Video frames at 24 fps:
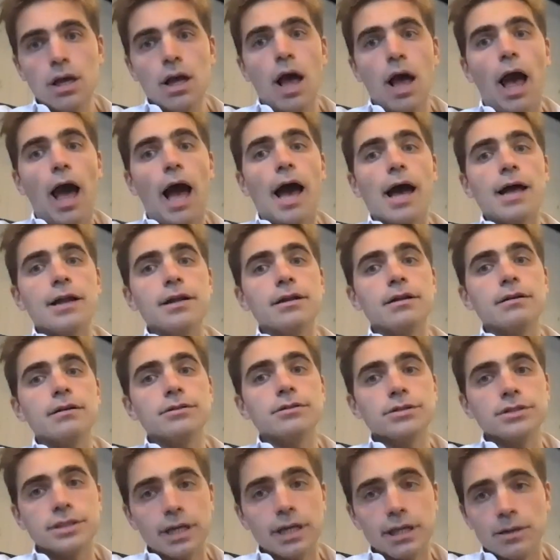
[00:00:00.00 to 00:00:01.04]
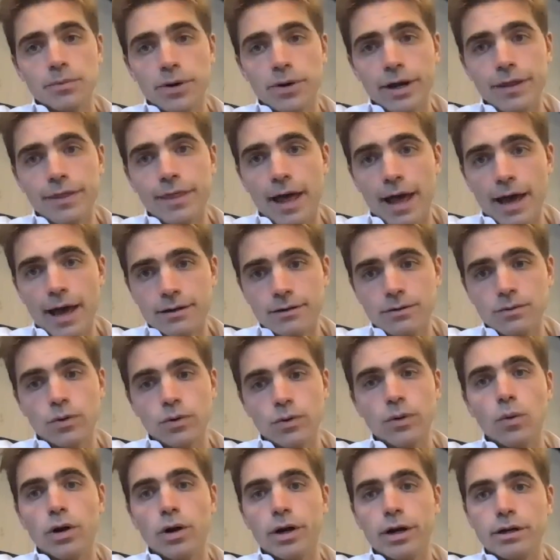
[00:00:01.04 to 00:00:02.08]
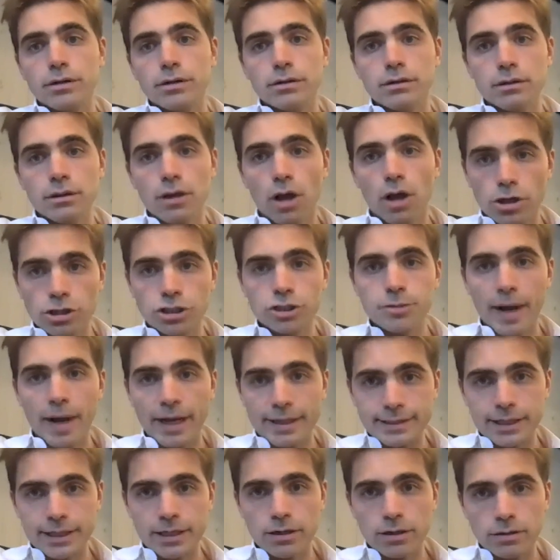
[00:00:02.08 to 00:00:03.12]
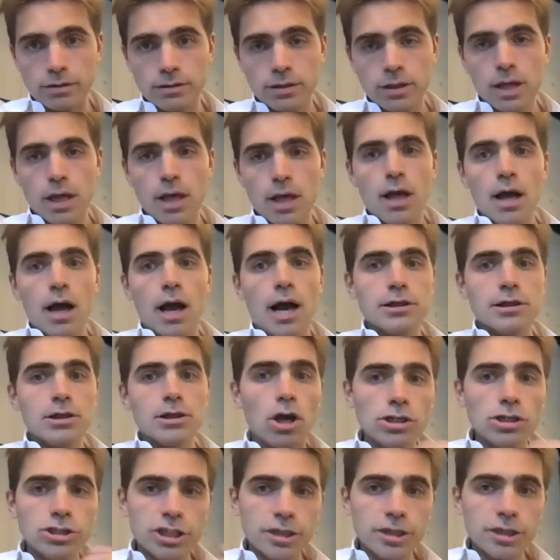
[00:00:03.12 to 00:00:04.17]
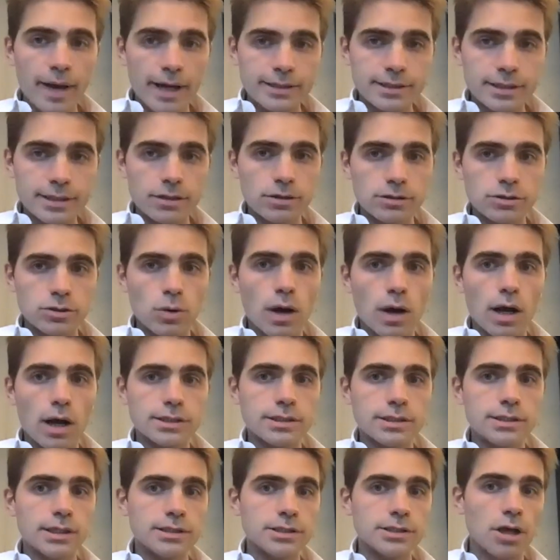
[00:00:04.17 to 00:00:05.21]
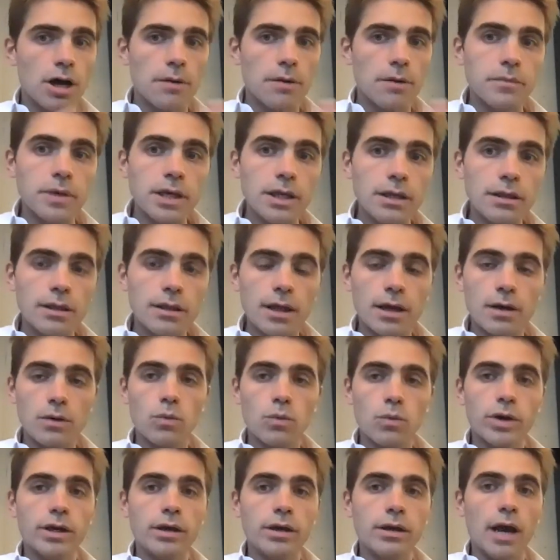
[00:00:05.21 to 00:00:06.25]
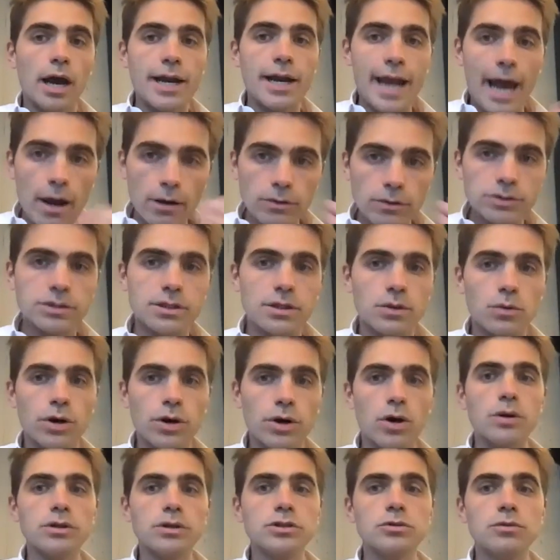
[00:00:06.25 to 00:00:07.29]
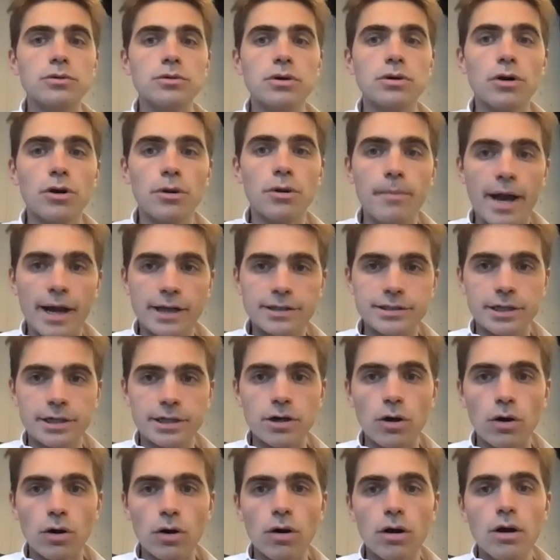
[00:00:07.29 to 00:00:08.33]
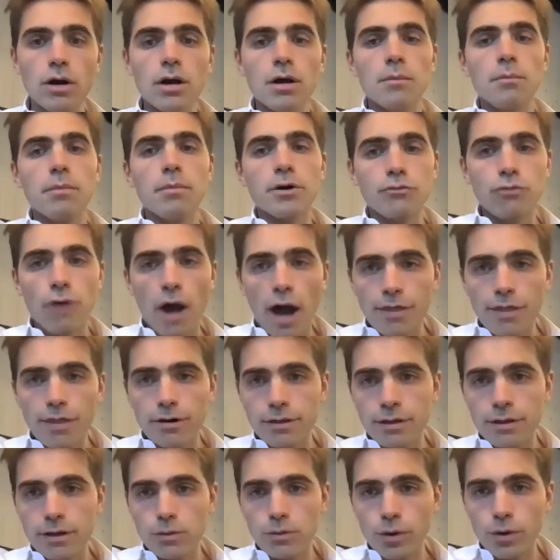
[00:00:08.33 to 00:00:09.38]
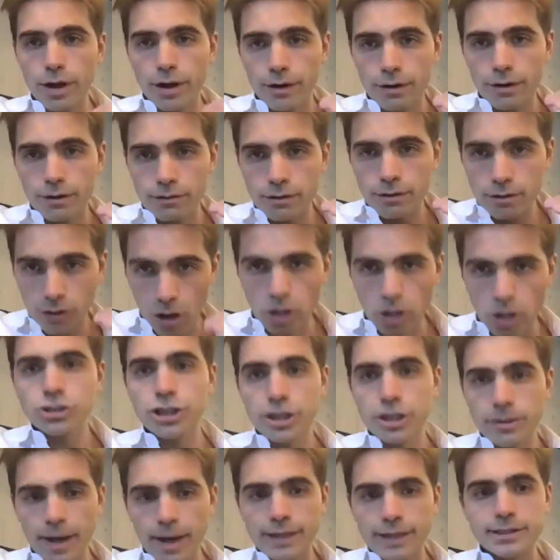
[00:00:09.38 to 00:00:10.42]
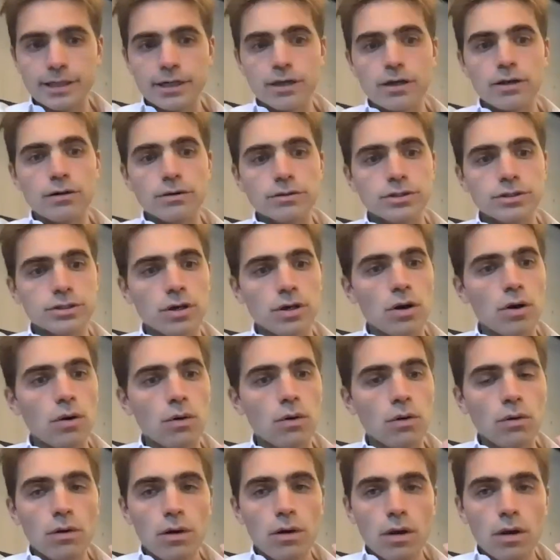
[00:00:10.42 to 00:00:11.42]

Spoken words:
and to celebrate that, we wanted to launch Mexico. And launching Mexico to us does not mean that we announced that we're going to go to Mexico, but rather that we're launching Mexico. So